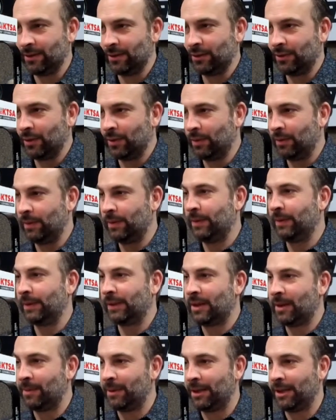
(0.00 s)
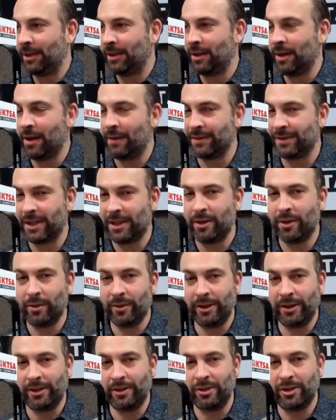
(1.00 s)
so coming into the office, I know
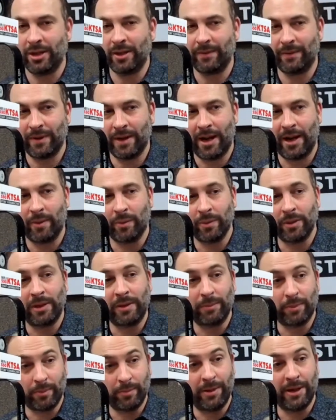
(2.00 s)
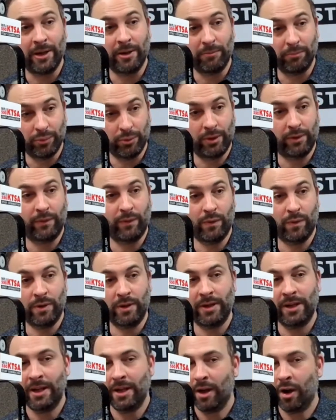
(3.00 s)
that Jennifer and I really prepared Brooke for it,